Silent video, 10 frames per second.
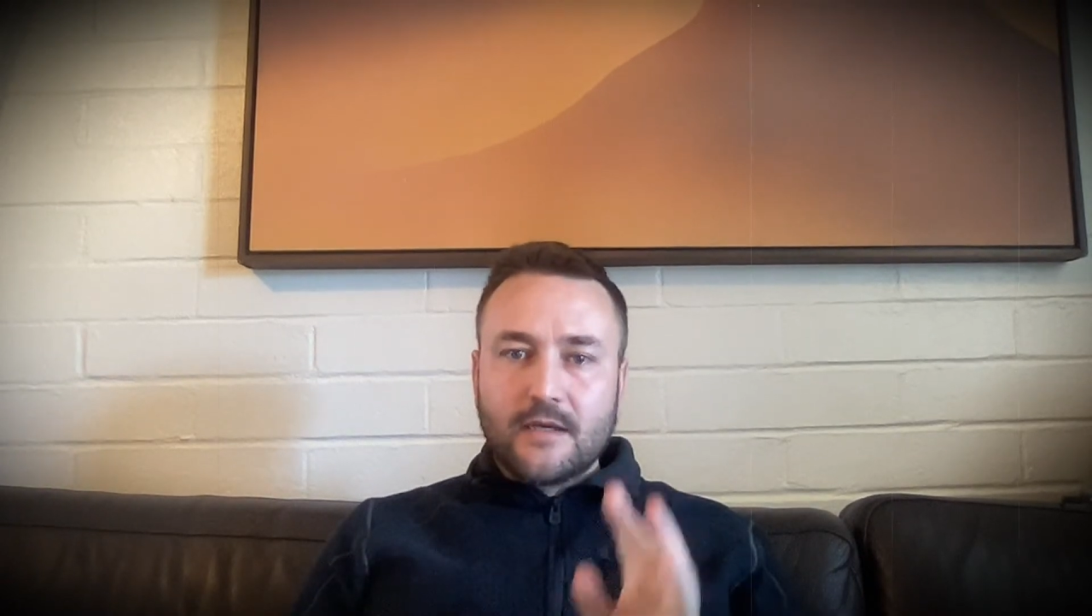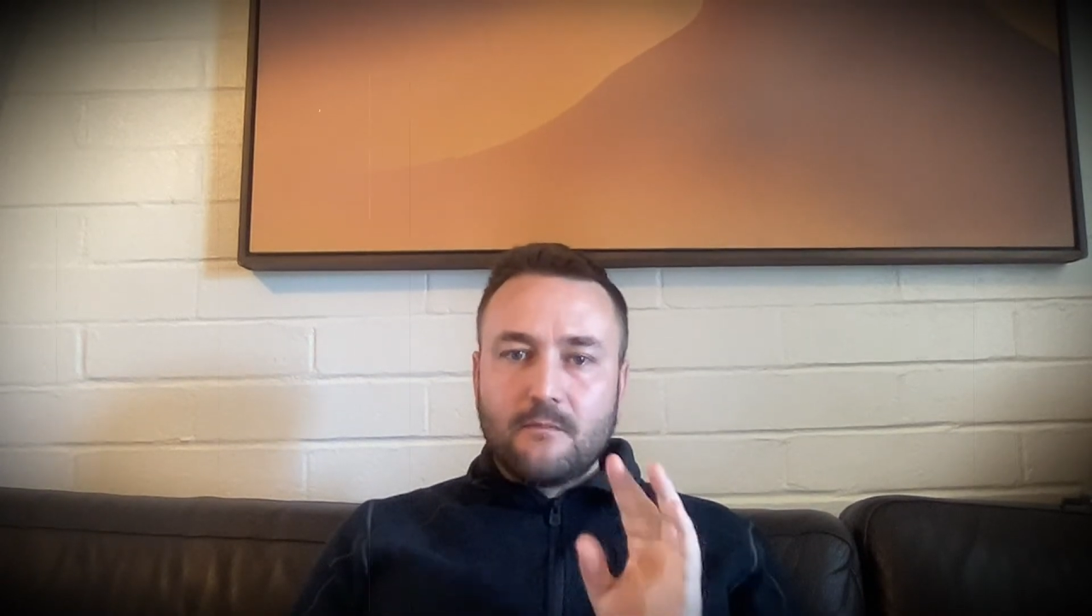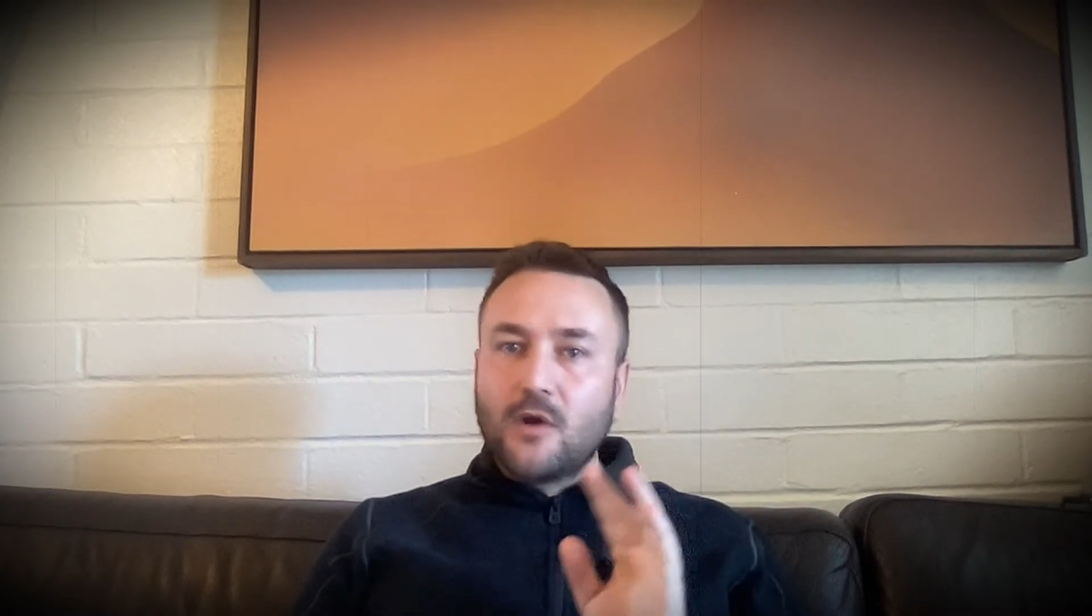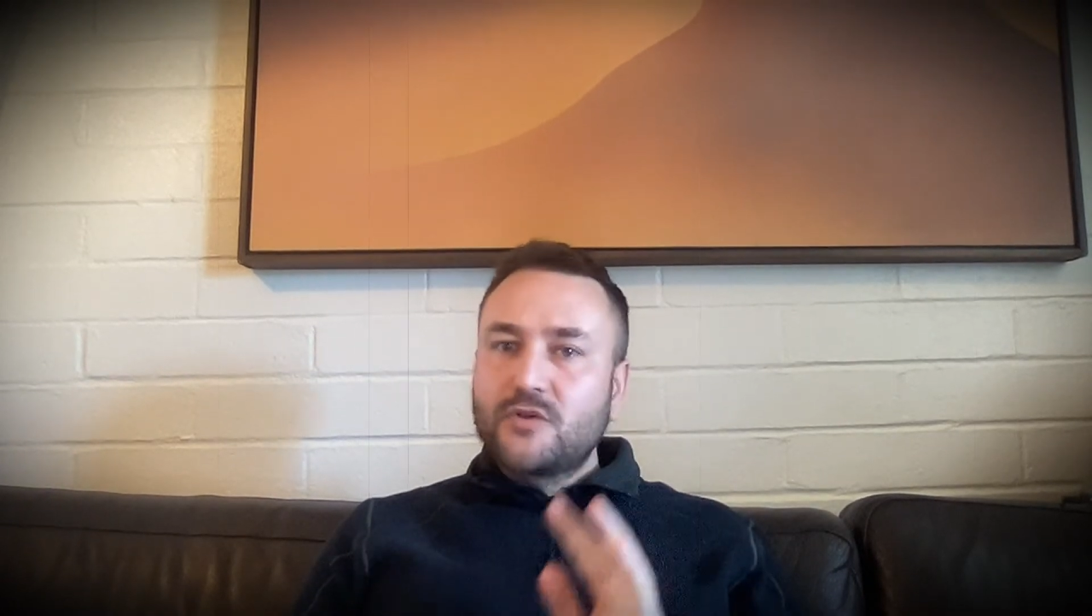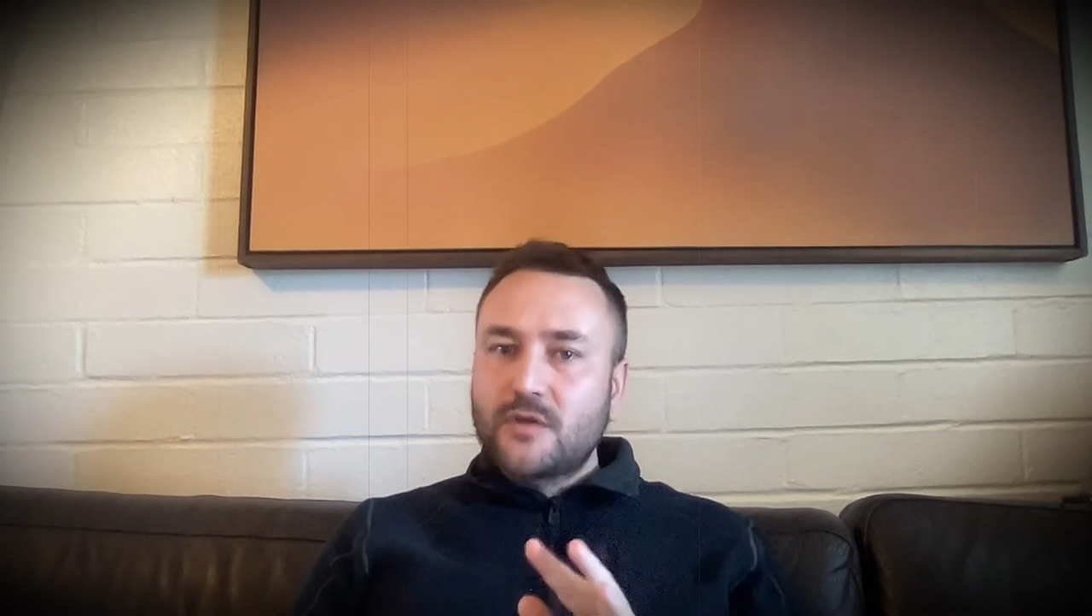
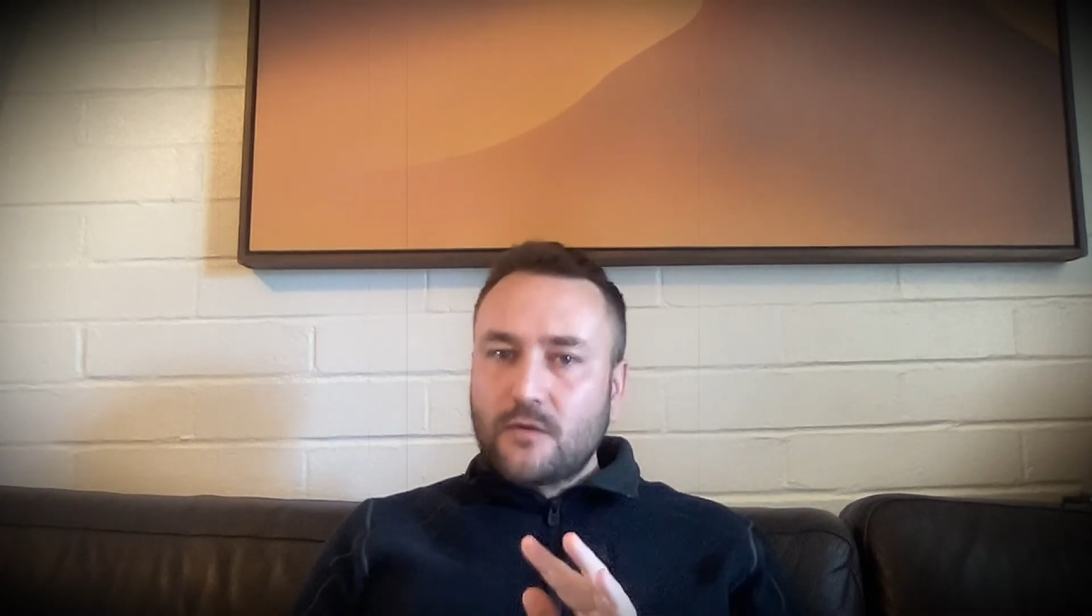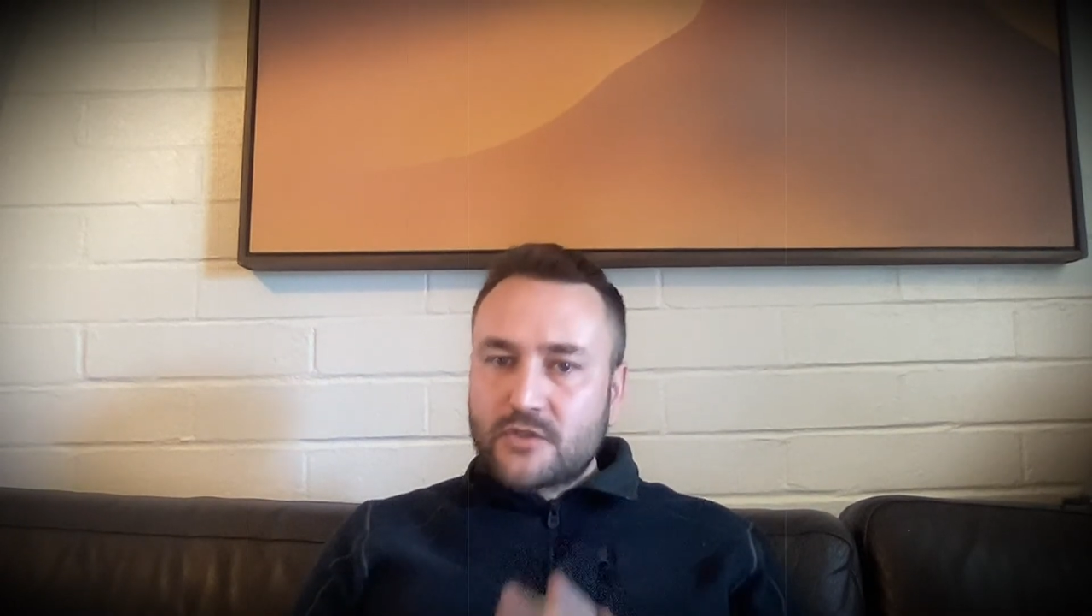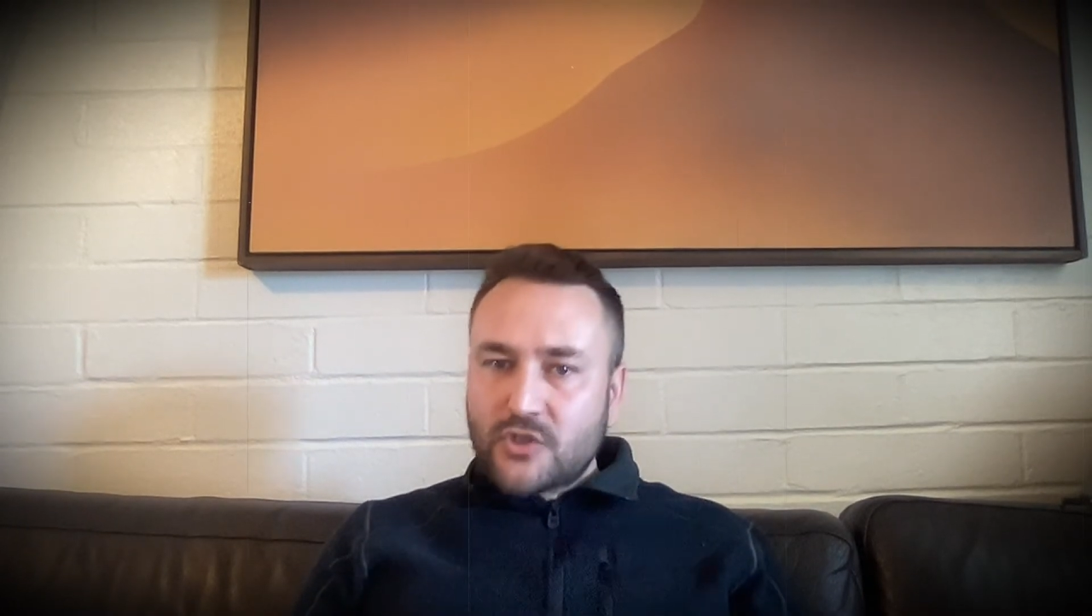emotional